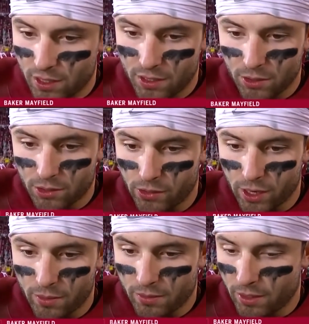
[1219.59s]
TCU's a
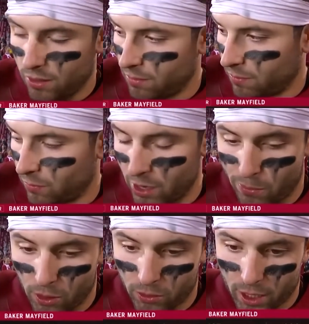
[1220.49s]
great, you know, great
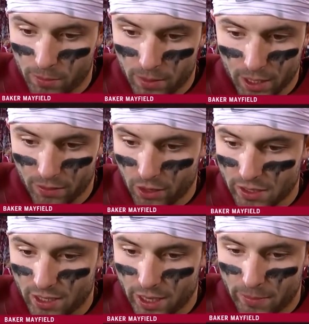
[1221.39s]
program. They have a
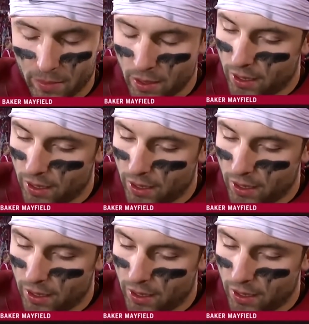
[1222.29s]
great team.